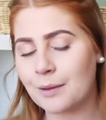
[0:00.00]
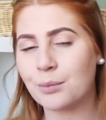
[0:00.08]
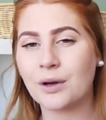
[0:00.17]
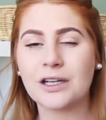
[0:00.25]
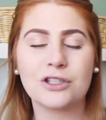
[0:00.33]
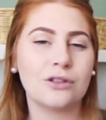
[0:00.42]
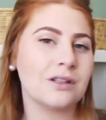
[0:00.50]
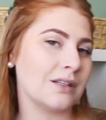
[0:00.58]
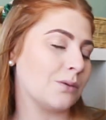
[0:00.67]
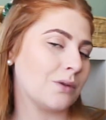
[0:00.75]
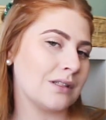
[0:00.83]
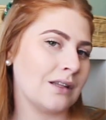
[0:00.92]
I'm pretty sure
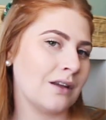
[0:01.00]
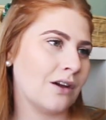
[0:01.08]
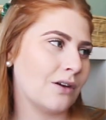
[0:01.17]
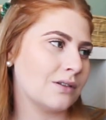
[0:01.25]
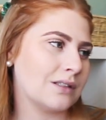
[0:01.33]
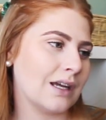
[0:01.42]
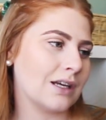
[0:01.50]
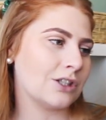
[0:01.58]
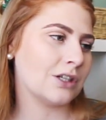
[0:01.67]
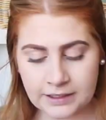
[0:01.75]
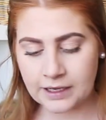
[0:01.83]
this was in the girls section.